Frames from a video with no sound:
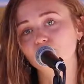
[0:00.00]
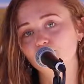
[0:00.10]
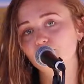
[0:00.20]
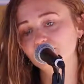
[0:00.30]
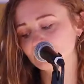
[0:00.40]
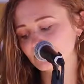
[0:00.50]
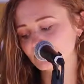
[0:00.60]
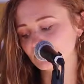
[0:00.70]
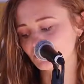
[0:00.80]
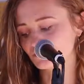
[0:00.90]
with business
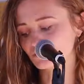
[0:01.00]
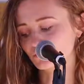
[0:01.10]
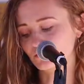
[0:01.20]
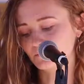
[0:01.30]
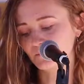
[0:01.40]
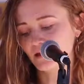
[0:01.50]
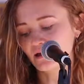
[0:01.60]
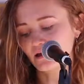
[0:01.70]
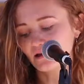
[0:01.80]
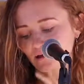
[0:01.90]
as usual.
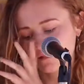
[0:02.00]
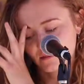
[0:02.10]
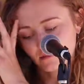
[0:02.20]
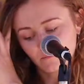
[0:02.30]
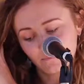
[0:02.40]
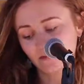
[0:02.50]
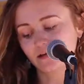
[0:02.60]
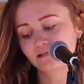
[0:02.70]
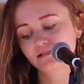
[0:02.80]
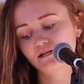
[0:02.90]
The
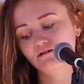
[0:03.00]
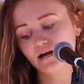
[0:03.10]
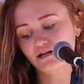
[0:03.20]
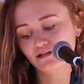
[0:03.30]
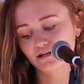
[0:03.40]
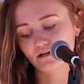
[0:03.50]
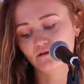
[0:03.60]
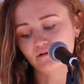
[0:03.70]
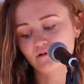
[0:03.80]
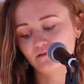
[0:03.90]
consideration
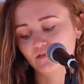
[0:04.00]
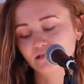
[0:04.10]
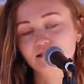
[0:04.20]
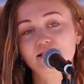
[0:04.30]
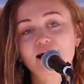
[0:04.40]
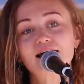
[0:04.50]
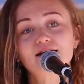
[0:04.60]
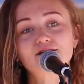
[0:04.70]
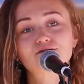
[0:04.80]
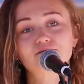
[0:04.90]
of even the
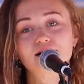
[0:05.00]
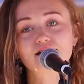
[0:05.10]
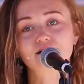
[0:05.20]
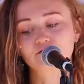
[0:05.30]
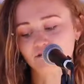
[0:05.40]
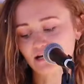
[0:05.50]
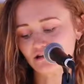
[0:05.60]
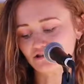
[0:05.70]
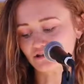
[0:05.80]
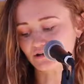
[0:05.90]
slightest risk of
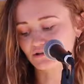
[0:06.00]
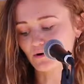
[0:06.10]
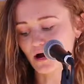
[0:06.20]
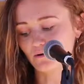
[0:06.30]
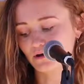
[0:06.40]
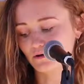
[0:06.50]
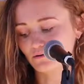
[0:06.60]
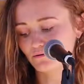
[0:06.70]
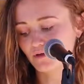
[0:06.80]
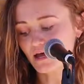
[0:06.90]
danger to our
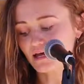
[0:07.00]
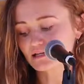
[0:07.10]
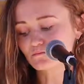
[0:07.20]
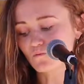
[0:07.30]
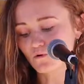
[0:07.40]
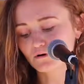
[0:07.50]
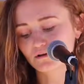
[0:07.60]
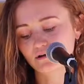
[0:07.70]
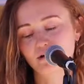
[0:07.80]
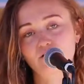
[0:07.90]
youth is more
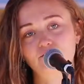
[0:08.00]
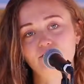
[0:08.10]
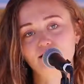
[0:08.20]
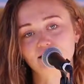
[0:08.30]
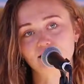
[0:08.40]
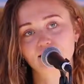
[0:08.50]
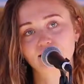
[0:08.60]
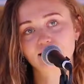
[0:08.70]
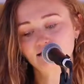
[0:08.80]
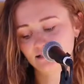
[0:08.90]
than enough reason to
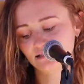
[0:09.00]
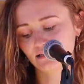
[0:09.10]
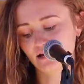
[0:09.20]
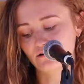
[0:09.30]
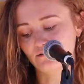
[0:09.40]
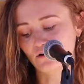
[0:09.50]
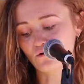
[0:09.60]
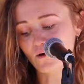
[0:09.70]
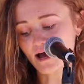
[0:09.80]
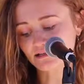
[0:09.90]
listen to their
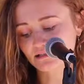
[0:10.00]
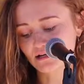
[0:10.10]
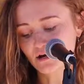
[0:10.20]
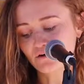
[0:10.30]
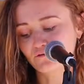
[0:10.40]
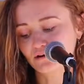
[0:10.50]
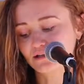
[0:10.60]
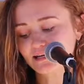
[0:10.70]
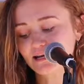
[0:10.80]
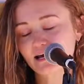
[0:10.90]
request for
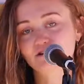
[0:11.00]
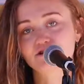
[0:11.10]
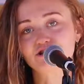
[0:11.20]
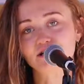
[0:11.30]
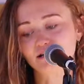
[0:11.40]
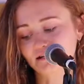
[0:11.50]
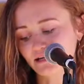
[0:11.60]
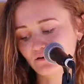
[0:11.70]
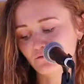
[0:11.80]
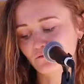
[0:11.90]
clean energy,
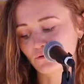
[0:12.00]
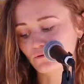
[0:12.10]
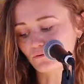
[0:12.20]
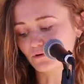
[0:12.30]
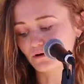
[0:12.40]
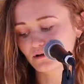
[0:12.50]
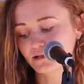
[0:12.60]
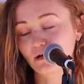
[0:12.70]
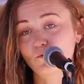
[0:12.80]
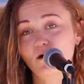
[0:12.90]
clean food,
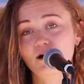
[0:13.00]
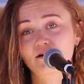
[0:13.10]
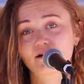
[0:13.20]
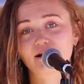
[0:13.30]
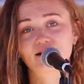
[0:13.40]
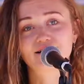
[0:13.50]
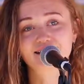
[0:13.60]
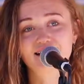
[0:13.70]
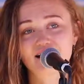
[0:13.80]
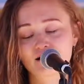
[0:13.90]
clean water, and a
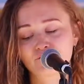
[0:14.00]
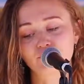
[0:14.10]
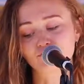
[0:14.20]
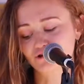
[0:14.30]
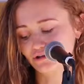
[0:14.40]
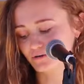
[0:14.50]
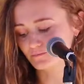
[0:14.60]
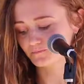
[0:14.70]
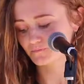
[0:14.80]
clean air future.